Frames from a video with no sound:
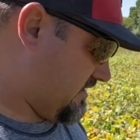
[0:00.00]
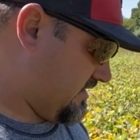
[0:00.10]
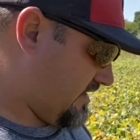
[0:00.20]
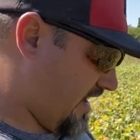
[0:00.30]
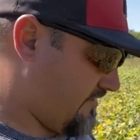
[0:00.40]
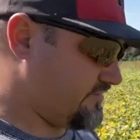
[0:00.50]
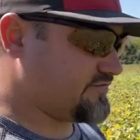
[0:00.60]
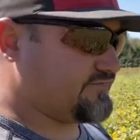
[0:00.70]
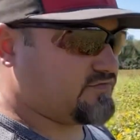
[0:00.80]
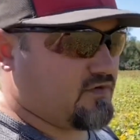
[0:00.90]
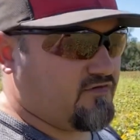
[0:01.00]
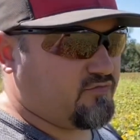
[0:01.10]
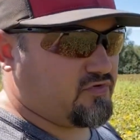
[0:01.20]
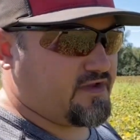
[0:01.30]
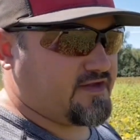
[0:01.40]
average of 12
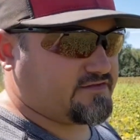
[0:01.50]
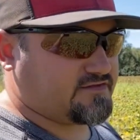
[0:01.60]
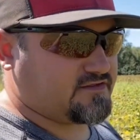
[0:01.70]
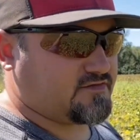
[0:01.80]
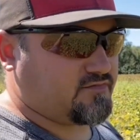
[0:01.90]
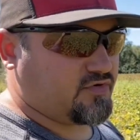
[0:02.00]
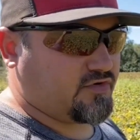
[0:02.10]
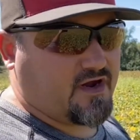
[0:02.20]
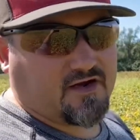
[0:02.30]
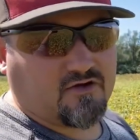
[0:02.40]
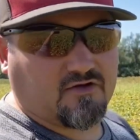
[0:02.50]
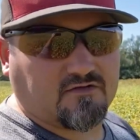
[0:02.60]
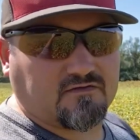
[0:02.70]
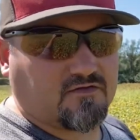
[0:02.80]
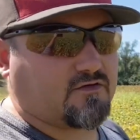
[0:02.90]
plants per acre,
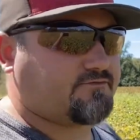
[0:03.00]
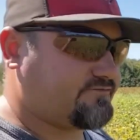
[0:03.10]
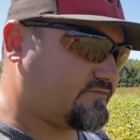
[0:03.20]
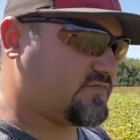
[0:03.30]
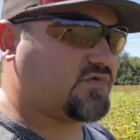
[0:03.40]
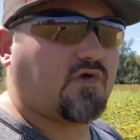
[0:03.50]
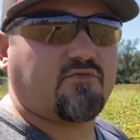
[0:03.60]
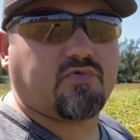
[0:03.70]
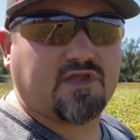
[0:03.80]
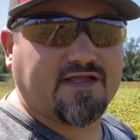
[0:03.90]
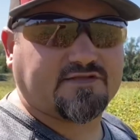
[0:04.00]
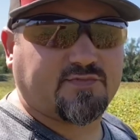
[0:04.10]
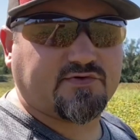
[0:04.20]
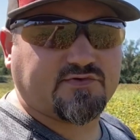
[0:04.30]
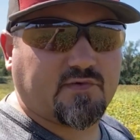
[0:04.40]
or 12 plants
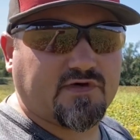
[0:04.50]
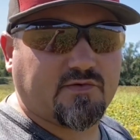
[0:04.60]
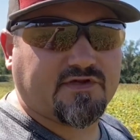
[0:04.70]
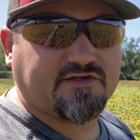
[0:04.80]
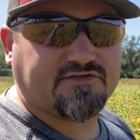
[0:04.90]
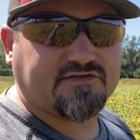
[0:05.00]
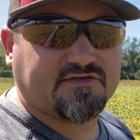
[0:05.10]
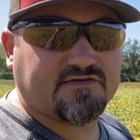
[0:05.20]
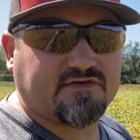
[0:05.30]
per 21 inches.